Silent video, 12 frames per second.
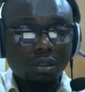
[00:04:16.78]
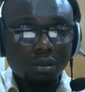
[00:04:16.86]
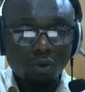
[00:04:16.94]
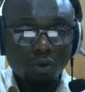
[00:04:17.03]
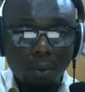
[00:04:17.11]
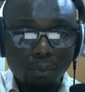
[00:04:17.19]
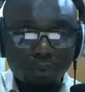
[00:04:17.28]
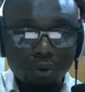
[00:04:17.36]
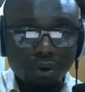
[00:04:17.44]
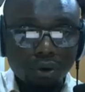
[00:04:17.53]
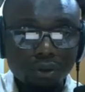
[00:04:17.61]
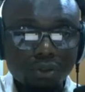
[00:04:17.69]
one
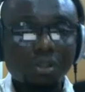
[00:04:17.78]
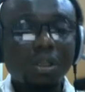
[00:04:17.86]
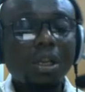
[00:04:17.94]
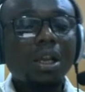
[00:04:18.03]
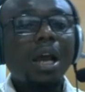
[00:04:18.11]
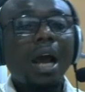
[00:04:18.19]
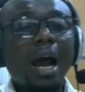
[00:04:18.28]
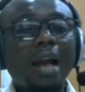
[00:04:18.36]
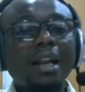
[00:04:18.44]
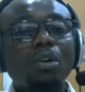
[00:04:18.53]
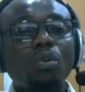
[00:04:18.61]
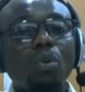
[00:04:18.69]
product and
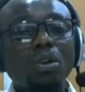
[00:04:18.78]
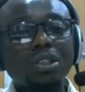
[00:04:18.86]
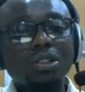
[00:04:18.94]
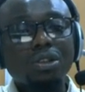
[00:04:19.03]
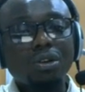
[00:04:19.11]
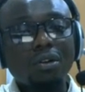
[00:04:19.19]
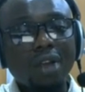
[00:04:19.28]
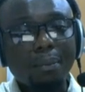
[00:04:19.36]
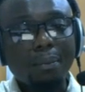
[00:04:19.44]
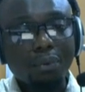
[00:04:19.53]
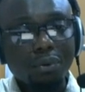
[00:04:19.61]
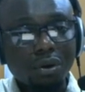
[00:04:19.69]
the quantity of that
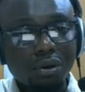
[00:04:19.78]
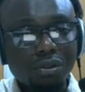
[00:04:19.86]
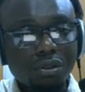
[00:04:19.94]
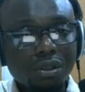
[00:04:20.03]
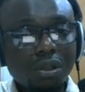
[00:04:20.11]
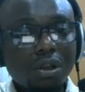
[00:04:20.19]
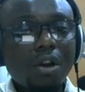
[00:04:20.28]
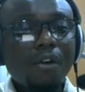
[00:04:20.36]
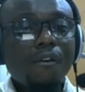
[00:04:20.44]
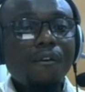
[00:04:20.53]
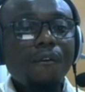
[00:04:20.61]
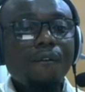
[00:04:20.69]
product.
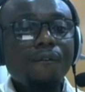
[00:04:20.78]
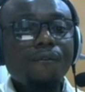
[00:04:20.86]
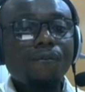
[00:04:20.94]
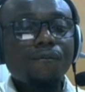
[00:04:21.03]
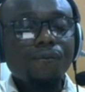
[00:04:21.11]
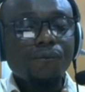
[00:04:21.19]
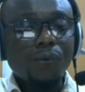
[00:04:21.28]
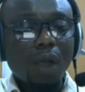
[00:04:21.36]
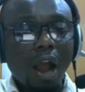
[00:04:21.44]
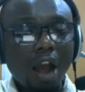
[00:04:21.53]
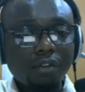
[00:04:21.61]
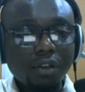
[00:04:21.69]

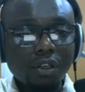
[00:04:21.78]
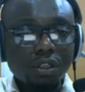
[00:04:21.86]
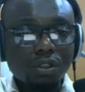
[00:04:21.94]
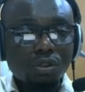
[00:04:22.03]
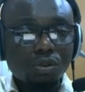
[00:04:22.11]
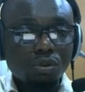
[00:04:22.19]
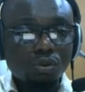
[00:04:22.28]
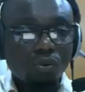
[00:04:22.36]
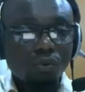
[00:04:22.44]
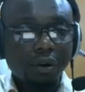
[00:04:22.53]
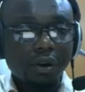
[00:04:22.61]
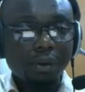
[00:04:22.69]
Having these 2
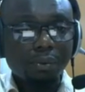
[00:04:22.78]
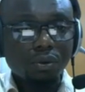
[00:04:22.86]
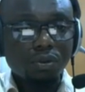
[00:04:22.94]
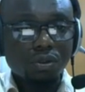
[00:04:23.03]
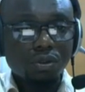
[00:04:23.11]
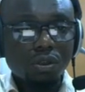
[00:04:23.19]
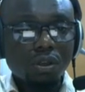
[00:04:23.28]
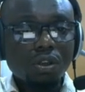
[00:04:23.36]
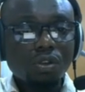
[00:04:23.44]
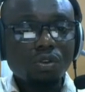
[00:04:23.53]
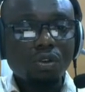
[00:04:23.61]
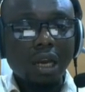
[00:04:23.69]
variables,
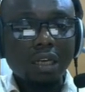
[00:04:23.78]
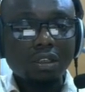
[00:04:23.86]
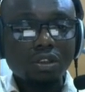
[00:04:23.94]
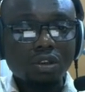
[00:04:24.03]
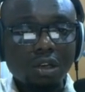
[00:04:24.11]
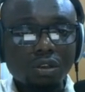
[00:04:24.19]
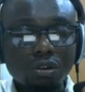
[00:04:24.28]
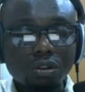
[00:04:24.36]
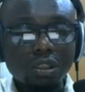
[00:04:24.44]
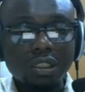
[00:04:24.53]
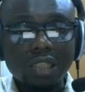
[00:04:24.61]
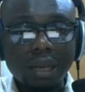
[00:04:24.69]
you can
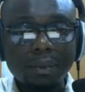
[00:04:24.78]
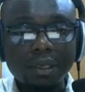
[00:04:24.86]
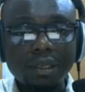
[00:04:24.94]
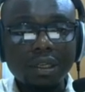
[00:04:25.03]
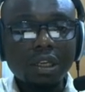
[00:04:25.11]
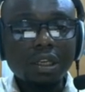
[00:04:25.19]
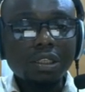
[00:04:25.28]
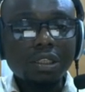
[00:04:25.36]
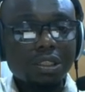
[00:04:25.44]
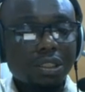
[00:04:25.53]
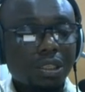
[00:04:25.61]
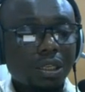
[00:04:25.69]
determine the
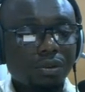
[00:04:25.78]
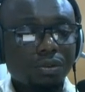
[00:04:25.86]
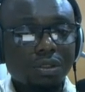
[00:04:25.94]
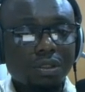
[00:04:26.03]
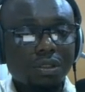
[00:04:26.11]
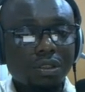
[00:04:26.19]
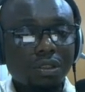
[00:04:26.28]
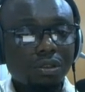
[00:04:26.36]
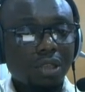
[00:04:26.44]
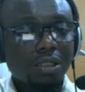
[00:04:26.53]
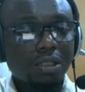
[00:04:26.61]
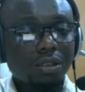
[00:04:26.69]
sales, the
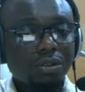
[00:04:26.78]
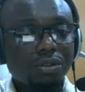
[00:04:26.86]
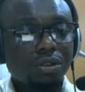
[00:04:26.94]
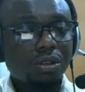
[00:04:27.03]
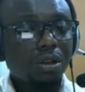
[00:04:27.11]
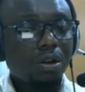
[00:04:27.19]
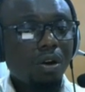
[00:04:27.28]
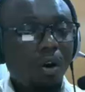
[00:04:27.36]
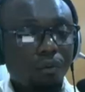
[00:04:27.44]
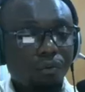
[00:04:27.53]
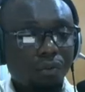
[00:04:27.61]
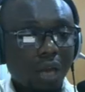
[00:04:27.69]
total sales
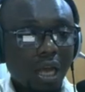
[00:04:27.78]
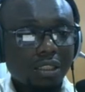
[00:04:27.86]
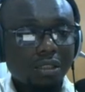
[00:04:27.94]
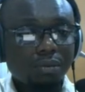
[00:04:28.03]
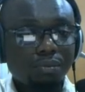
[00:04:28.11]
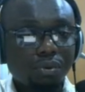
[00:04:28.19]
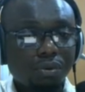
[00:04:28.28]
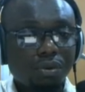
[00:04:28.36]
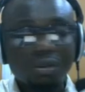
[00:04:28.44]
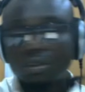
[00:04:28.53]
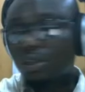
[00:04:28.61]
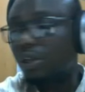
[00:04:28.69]
of that
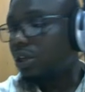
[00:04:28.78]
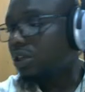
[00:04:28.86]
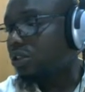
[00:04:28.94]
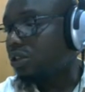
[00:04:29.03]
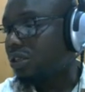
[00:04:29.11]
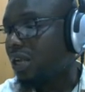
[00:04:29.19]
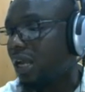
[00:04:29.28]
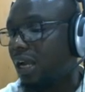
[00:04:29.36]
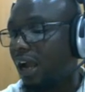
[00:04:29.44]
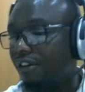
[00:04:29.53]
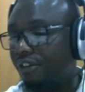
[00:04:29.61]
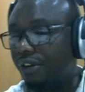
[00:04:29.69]
product. It's just like
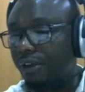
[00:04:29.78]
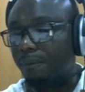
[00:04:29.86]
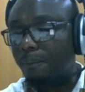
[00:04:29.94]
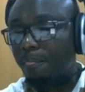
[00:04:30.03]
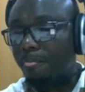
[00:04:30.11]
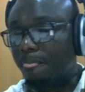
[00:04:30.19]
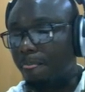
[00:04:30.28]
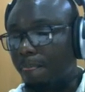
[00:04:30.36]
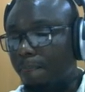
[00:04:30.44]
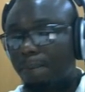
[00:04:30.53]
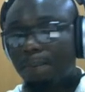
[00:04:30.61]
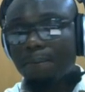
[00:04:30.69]
having,
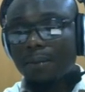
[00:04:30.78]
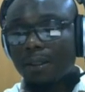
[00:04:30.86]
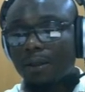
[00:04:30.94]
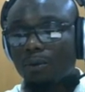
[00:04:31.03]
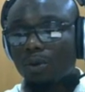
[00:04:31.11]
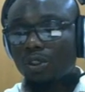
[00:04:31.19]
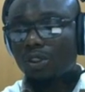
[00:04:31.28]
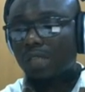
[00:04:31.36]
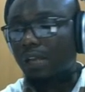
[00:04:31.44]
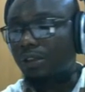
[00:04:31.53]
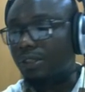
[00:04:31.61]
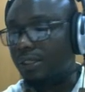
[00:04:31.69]
what should I
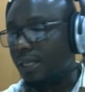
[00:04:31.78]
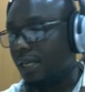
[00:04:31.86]
use as an